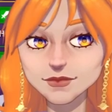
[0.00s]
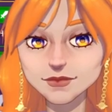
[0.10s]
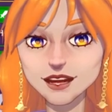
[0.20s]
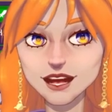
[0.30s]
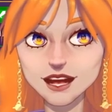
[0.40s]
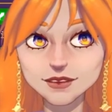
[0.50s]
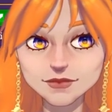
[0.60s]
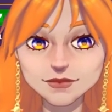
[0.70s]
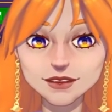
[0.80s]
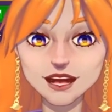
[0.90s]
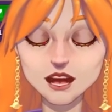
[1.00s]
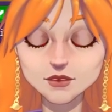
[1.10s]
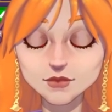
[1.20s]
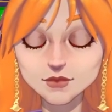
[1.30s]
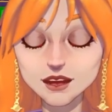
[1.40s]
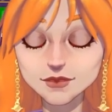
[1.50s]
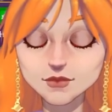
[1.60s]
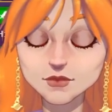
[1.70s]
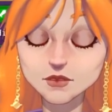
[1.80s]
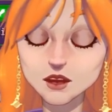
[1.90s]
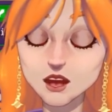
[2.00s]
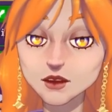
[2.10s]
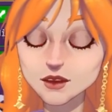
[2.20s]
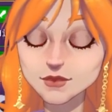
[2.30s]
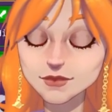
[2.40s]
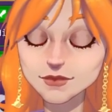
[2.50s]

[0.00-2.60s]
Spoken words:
that affect your